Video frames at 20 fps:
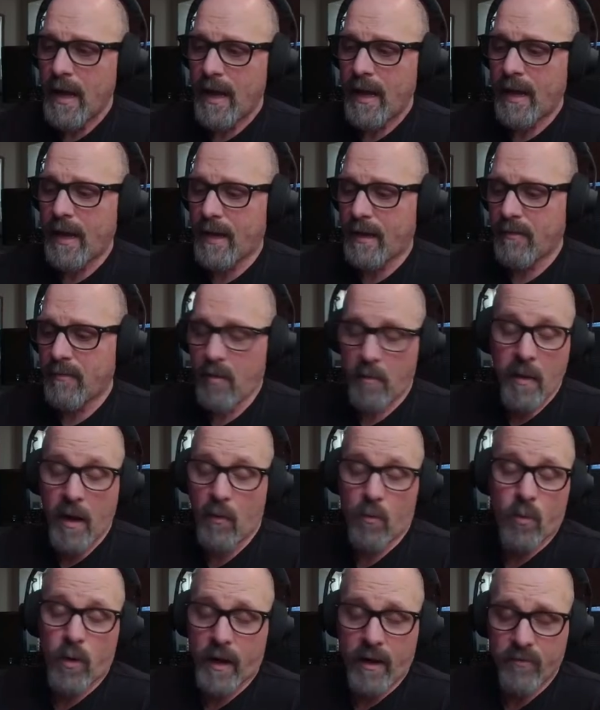and
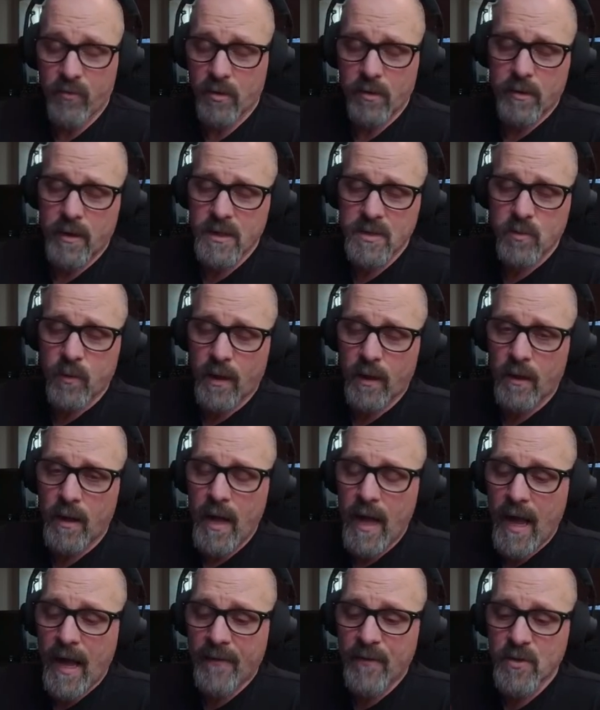about whatever as well.
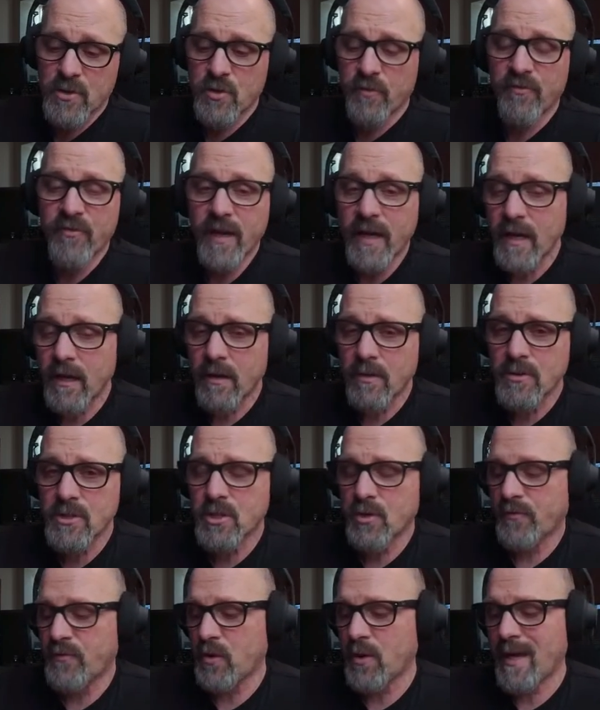And those are videoed.
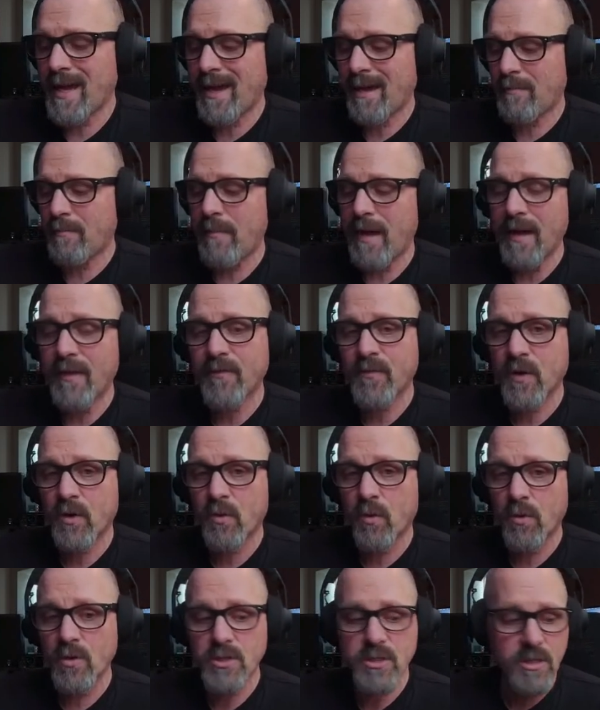So if you can't make the
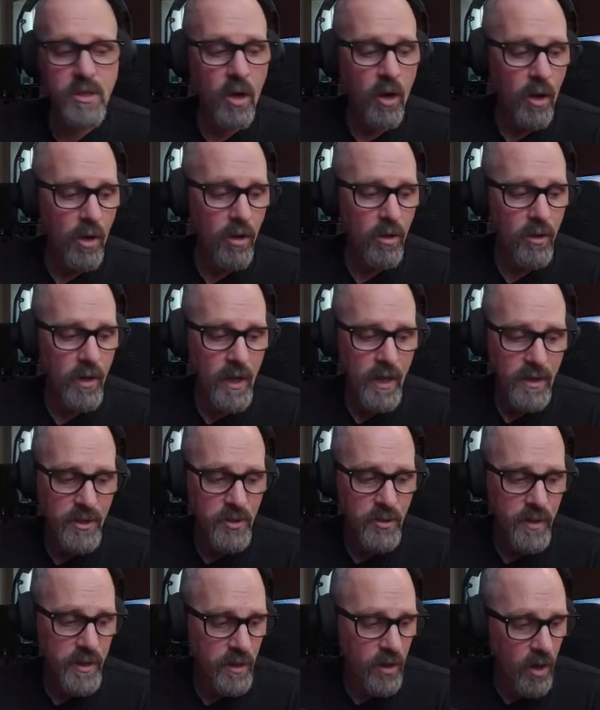course call,
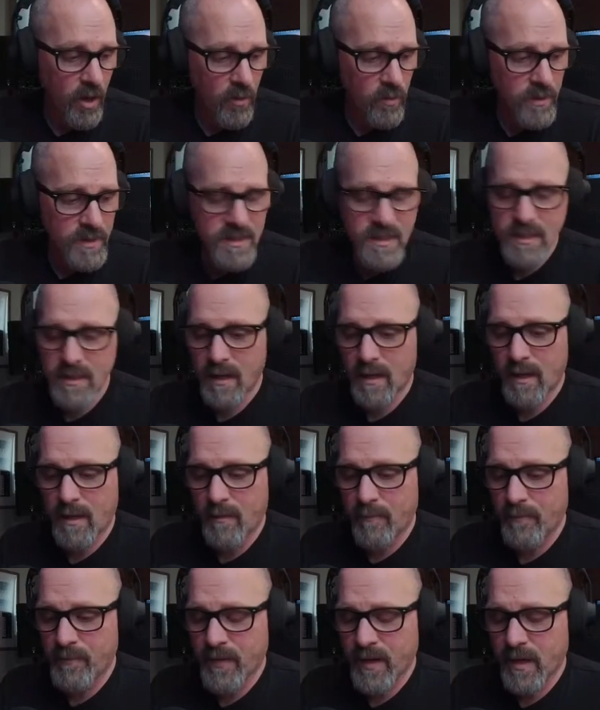you can always
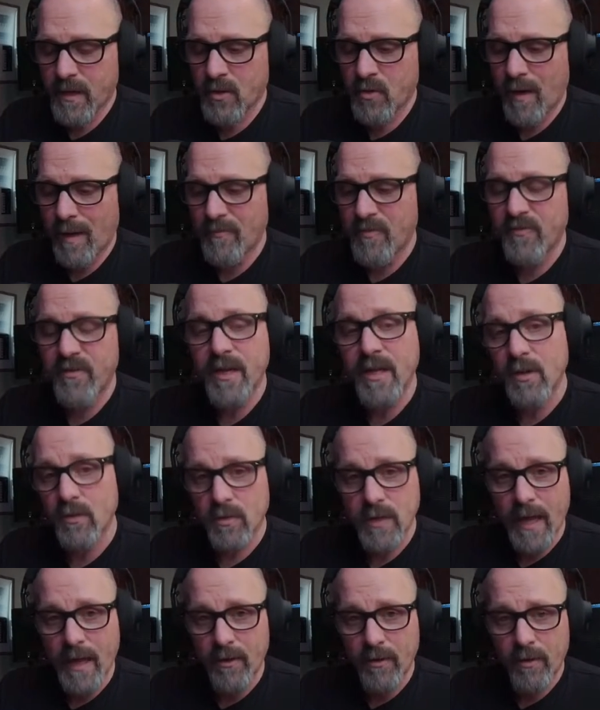grab the video
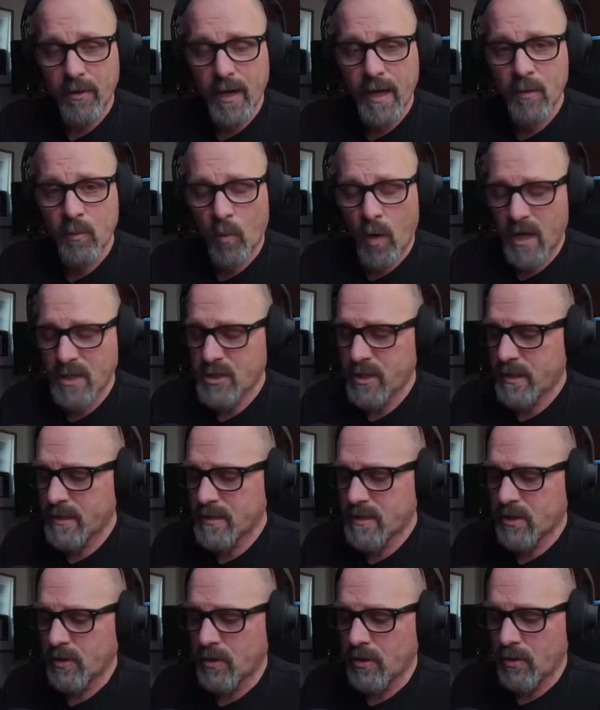later and watch it
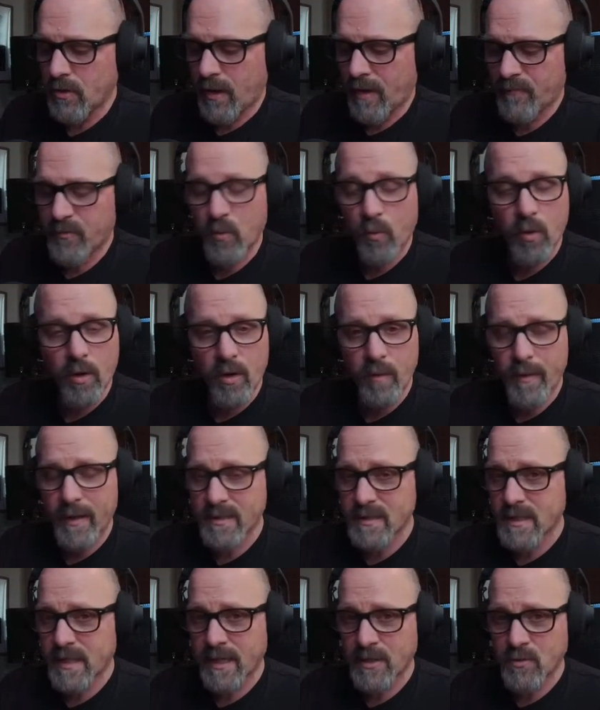so you don't have to worry about
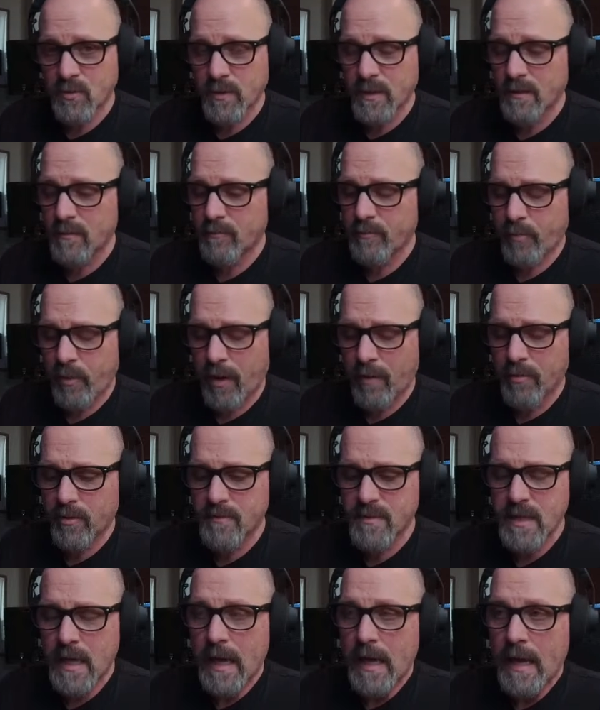scheduling problems.